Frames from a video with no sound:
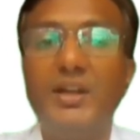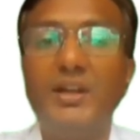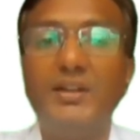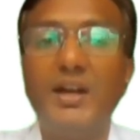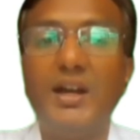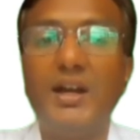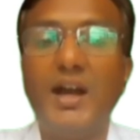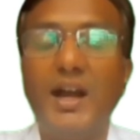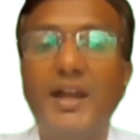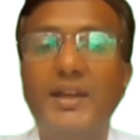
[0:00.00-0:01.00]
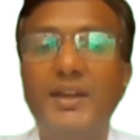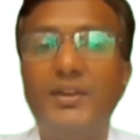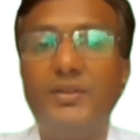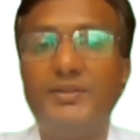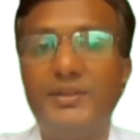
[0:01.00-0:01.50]
a high
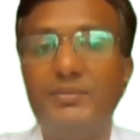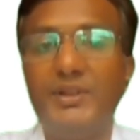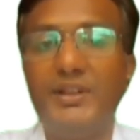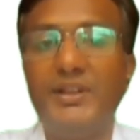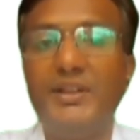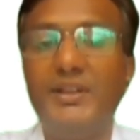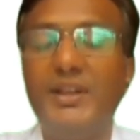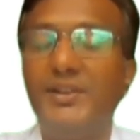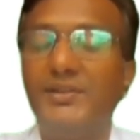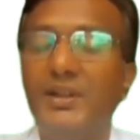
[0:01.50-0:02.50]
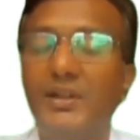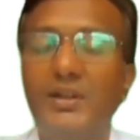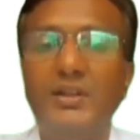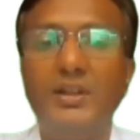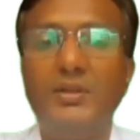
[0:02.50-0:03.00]
Reynolds number indicates
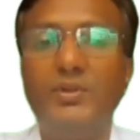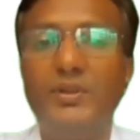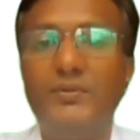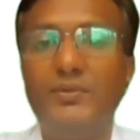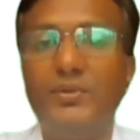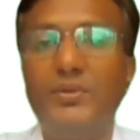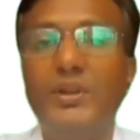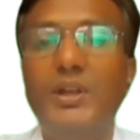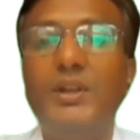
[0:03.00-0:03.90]
a turbulent flow,